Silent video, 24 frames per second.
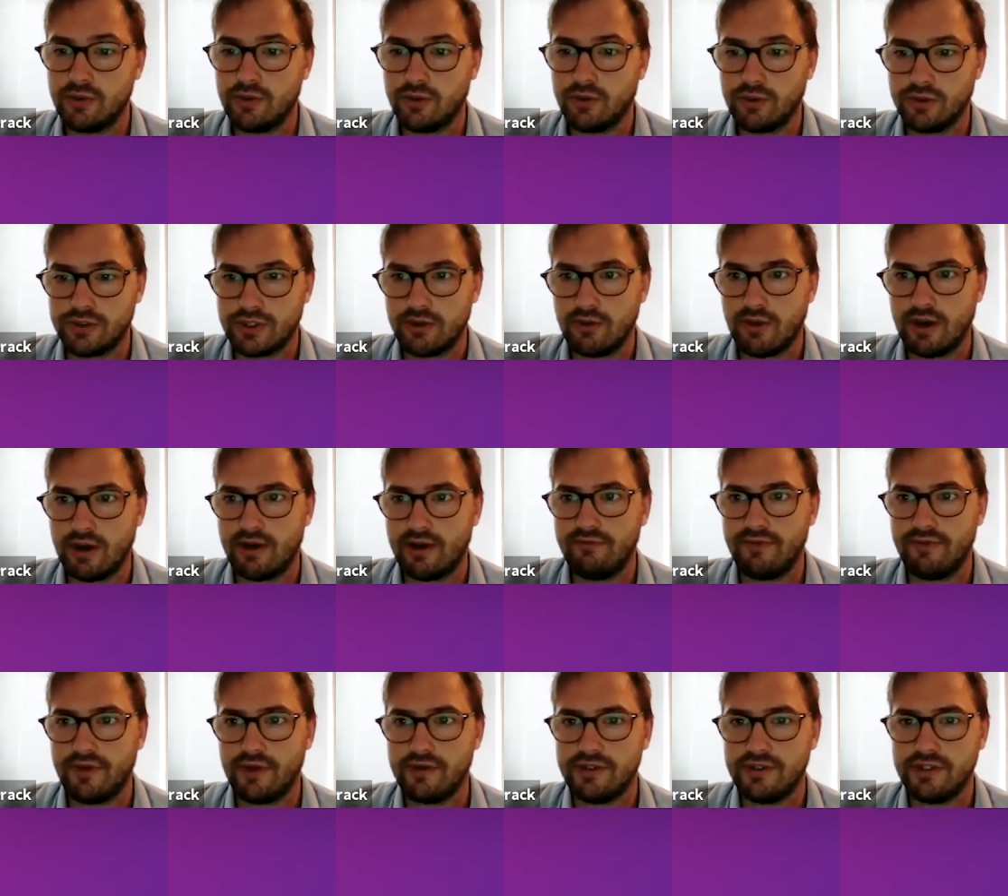also
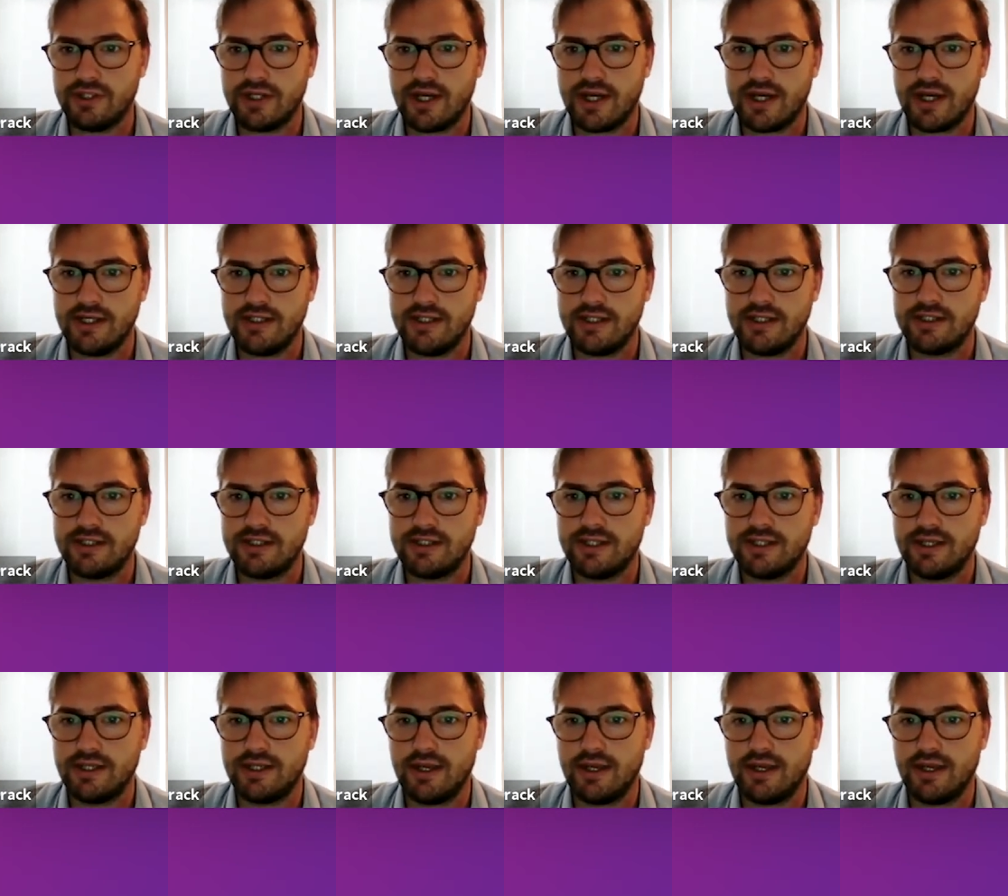have those changes?